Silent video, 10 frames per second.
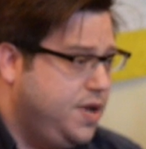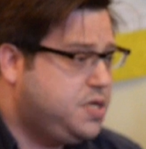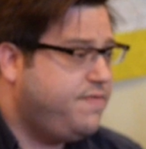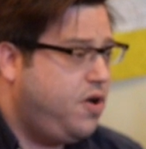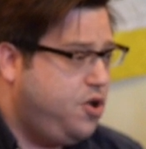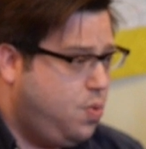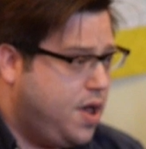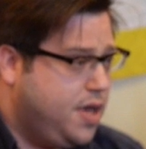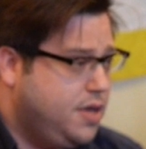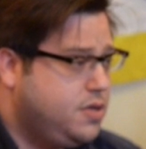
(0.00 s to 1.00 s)
We need to find a
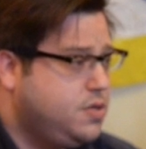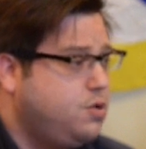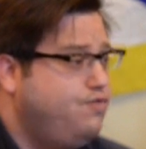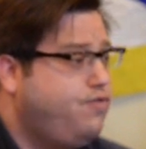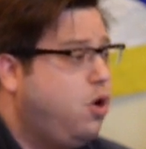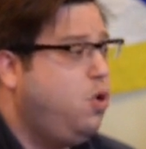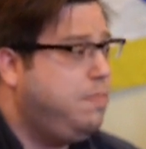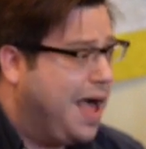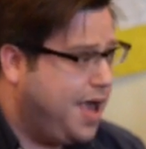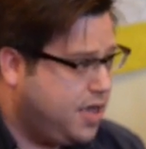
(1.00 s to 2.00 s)
way to roll
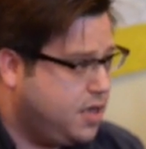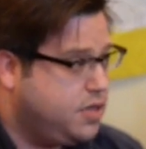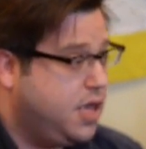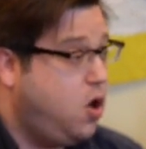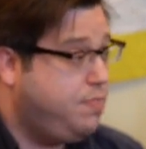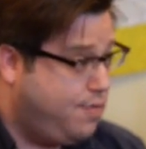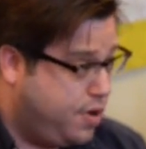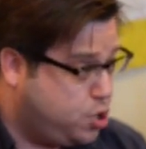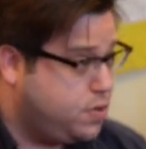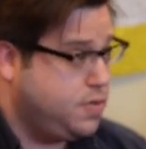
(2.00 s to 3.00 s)
back their
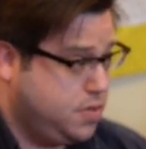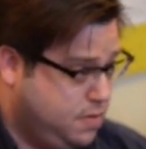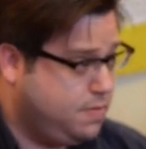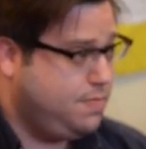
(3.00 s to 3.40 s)
operations.